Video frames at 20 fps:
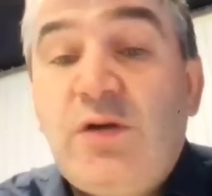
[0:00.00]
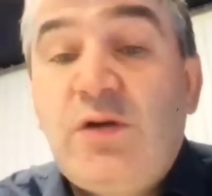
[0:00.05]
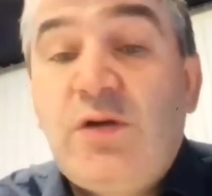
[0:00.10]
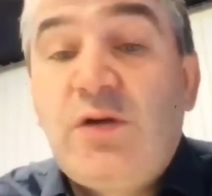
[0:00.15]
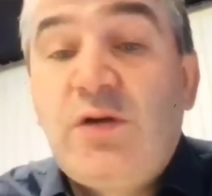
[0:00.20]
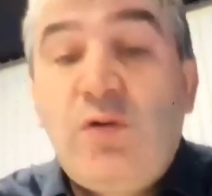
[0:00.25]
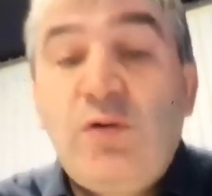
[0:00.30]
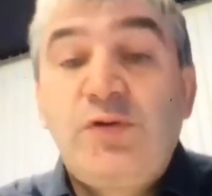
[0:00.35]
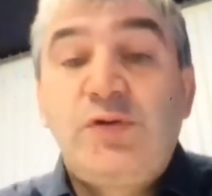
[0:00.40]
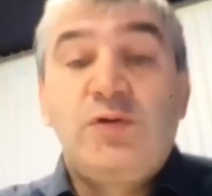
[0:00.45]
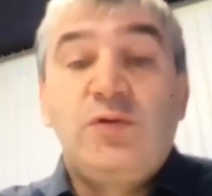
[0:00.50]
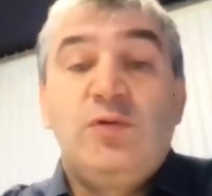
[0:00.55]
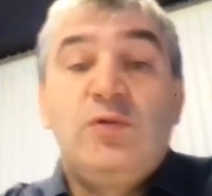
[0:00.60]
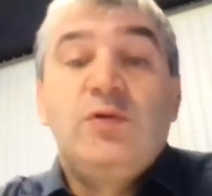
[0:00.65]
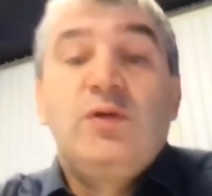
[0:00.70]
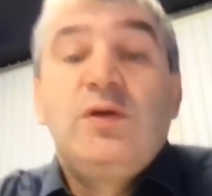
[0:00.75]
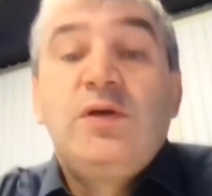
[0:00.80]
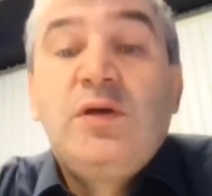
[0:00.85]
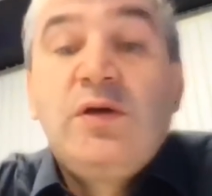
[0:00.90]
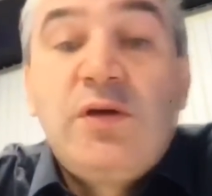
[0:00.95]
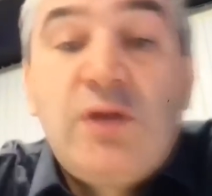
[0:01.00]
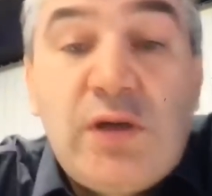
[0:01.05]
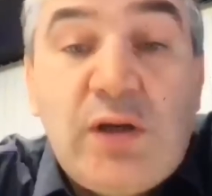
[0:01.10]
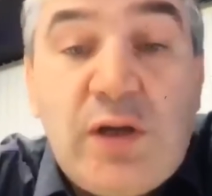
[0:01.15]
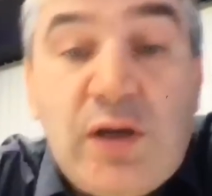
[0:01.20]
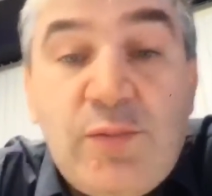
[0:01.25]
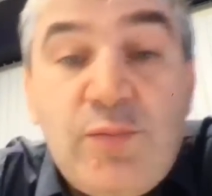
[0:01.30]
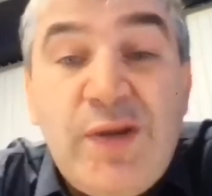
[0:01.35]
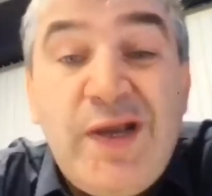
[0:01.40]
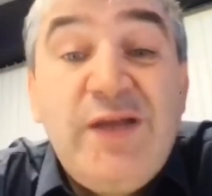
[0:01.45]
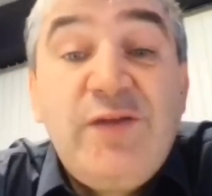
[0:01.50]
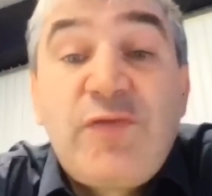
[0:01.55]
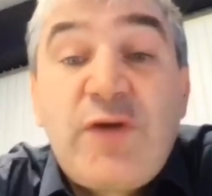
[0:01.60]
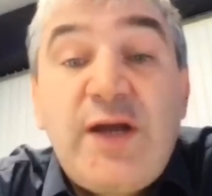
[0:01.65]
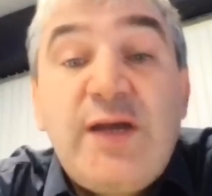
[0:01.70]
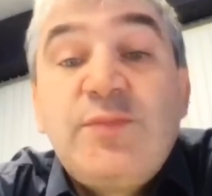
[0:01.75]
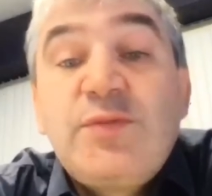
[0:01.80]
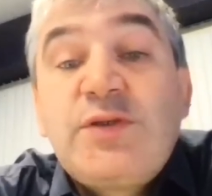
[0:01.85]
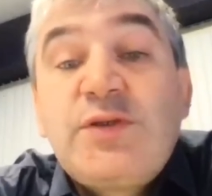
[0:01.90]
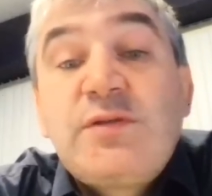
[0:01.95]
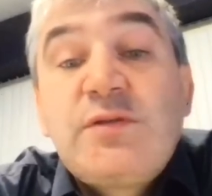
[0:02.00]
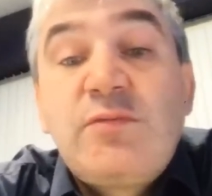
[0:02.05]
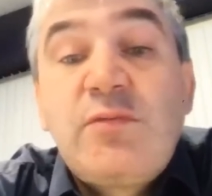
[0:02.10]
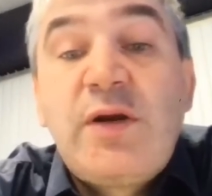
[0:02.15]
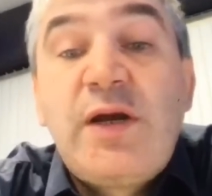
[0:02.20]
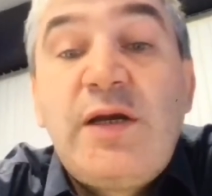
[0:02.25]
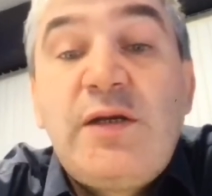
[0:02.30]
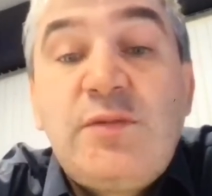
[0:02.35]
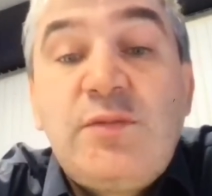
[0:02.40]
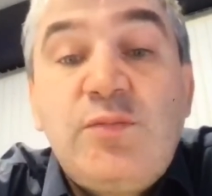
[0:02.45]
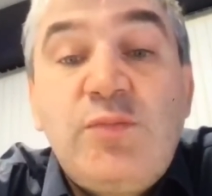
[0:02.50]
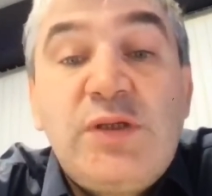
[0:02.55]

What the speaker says: also mainframes, right?